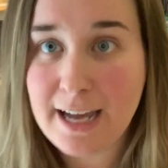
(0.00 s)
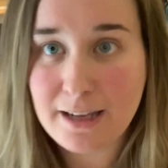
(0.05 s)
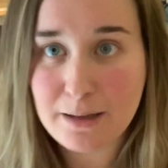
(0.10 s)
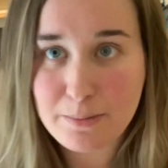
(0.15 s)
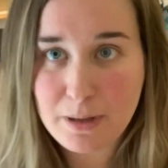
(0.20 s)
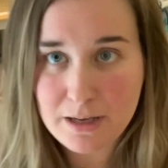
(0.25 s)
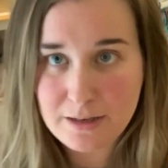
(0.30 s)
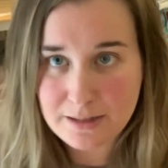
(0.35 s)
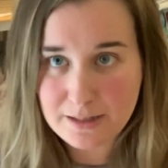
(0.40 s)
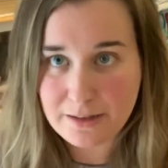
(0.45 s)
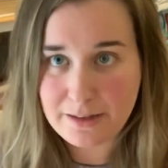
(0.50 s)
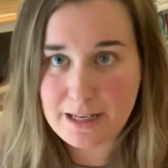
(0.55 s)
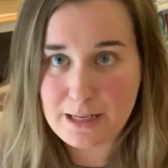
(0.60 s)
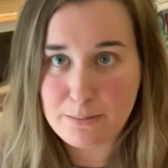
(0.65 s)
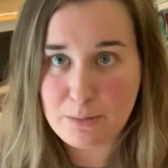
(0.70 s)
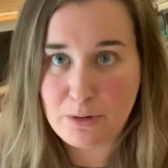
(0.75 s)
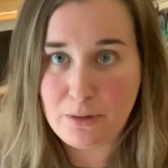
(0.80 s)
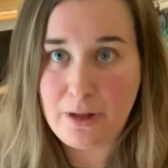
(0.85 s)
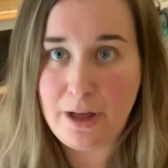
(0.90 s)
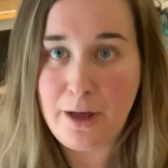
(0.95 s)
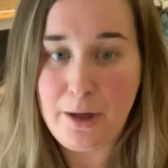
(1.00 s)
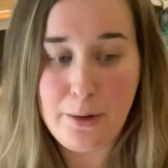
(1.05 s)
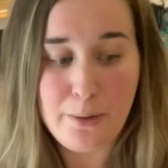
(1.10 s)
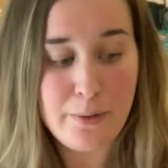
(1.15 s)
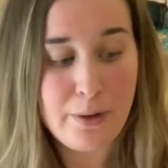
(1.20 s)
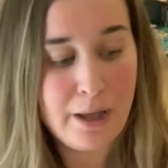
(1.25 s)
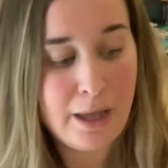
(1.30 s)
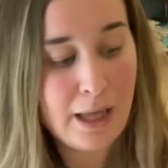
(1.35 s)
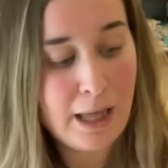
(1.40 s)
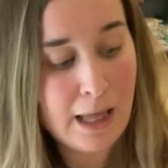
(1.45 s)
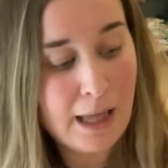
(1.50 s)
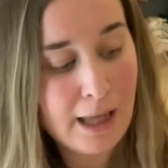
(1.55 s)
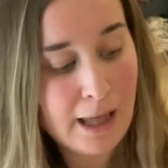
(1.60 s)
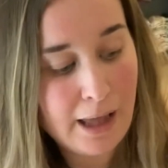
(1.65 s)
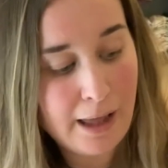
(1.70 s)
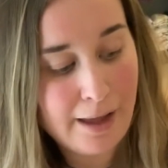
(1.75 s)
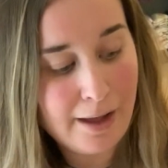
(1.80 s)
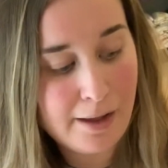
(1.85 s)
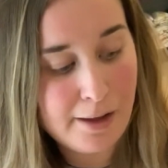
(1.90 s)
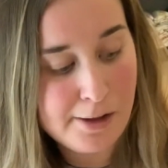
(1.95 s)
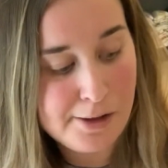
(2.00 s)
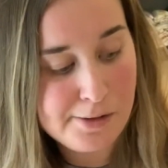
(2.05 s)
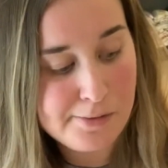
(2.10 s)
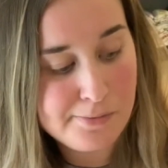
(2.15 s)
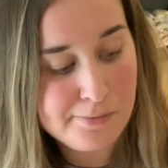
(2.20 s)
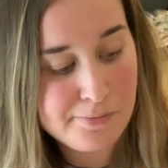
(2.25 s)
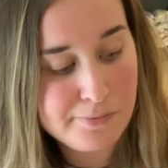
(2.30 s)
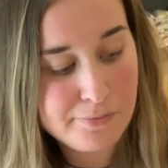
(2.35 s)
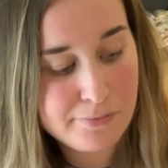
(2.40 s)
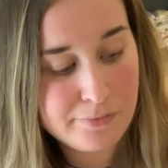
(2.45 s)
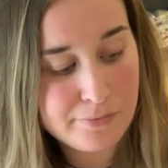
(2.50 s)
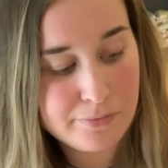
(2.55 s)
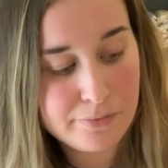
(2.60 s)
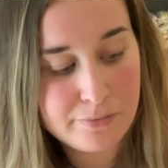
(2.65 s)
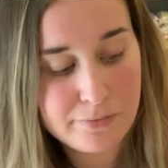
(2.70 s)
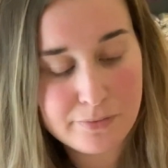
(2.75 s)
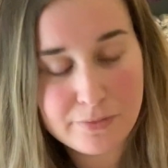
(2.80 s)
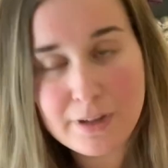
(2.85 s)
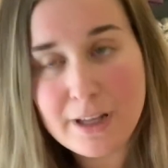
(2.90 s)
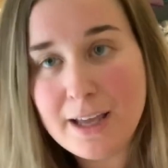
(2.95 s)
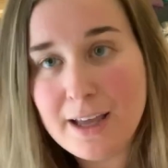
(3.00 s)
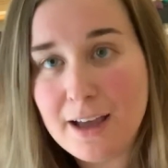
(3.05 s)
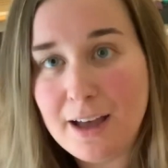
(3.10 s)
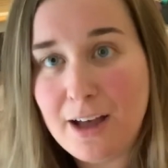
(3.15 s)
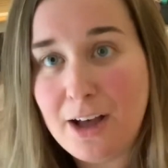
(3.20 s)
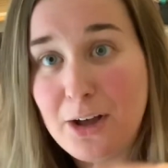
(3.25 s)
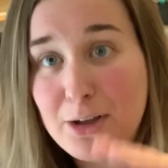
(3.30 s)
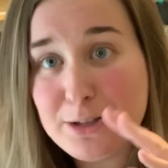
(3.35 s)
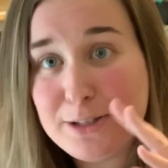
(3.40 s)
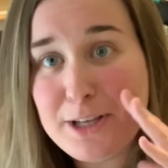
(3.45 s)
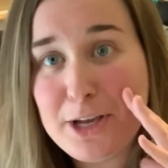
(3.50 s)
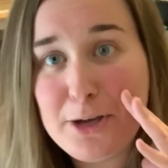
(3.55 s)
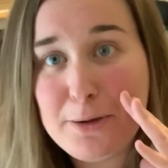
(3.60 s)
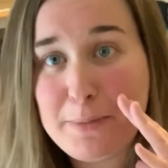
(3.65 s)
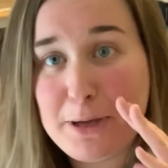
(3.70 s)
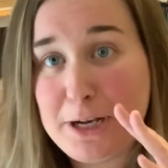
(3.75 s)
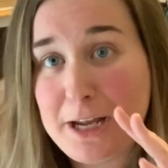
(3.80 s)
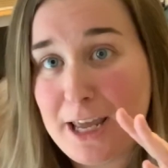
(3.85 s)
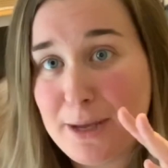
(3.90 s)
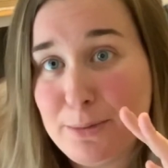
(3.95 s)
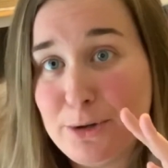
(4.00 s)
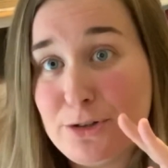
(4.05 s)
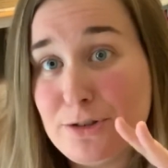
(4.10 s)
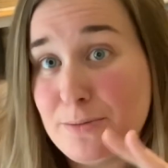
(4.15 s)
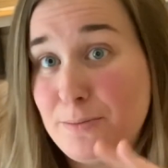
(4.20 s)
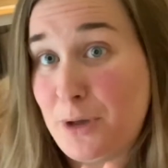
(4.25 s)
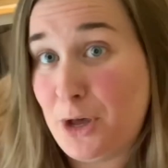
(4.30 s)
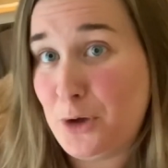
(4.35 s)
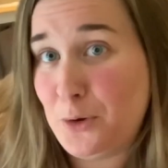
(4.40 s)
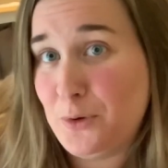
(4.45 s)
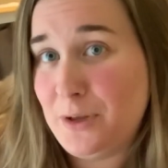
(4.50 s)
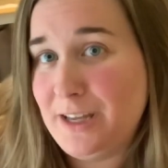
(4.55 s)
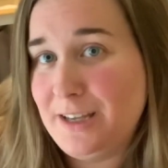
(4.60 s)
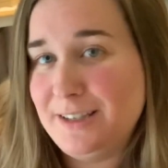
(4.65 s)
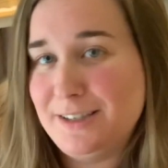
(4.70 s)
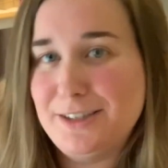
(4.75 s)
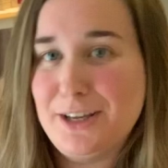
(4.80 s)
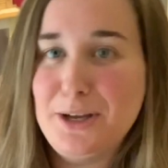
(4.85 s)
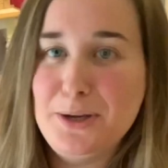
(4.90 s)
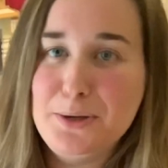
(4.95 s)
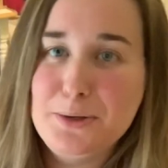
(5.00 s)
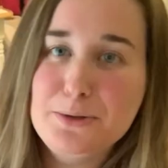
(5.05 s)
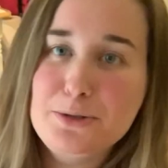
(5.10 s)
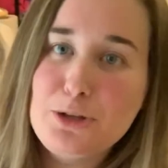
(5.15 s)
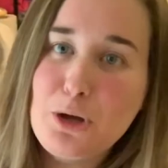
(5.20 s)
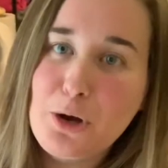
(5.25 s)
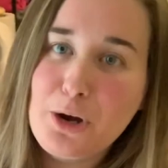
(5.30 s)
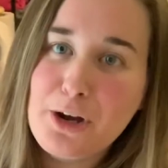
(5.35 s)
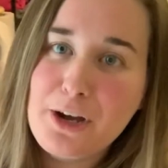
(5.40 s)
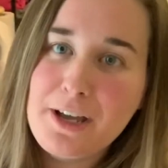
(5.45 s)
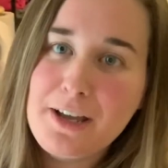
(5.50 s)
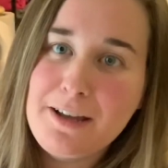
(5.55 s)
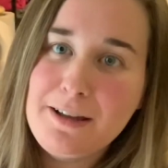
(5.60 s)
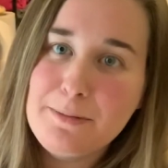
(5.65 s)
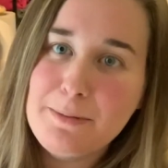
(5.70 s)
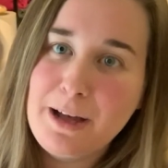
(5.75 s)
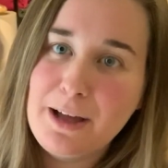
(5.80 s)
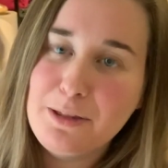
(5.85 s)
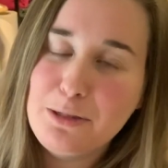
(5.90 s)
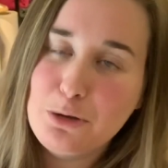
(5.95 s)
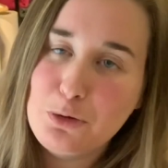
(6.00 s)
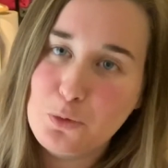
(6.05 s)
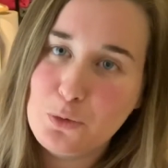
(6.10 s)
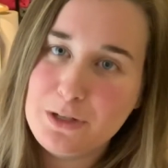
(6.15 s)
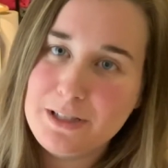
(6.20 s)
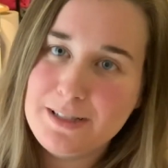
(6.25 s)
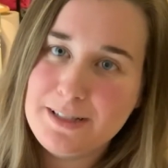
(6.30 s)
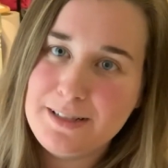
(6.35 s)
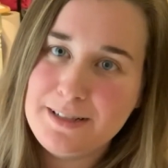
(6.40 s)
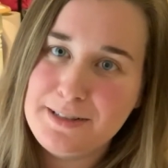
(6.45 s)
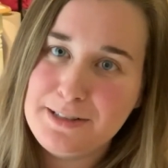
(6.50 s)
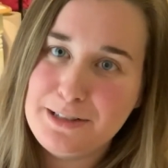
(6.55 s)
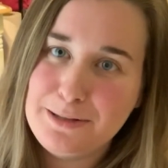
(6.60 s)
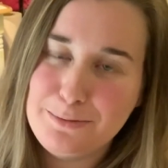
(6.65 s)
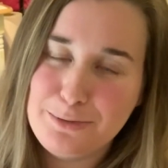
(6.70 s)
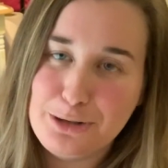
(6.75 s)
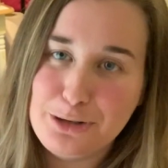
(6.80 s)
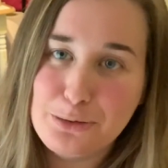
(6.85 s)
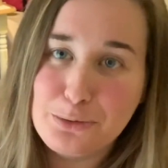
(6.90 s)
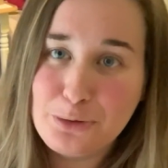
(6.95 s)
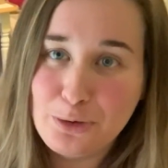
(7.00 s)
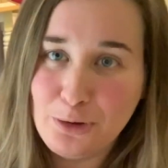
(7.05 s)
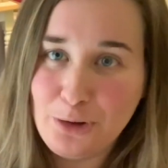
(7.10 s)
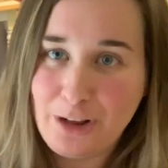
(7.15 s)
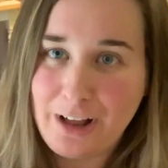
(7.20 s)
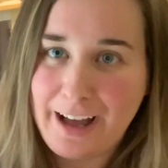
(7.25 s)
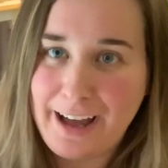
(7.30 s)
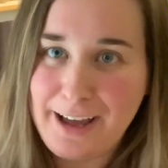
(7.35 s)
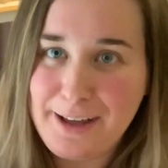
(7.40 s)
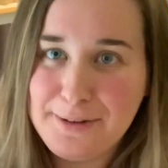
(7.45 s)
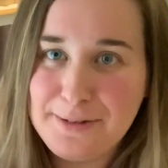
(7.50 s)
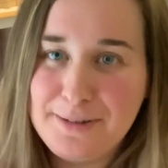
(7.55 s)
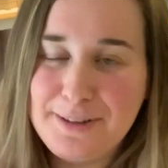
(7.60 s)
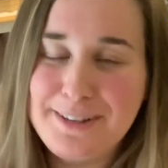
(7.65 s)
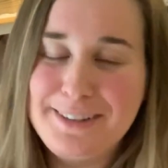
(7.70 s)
I can post the link below. Um, also, my neighbor's mowing, so sorry about the noises, but real life.